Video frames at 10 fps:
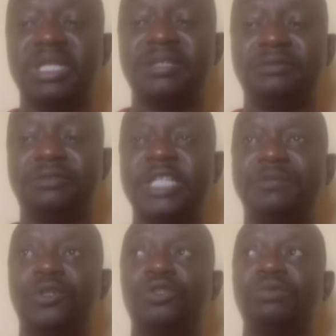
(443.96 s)
in
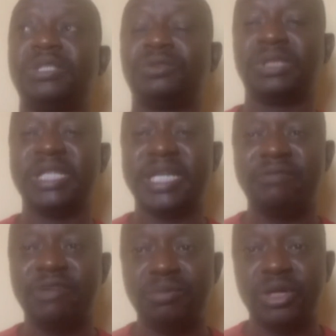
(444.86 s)
French, because we need to take
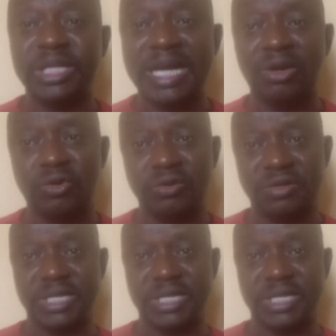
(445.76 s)
everybody along,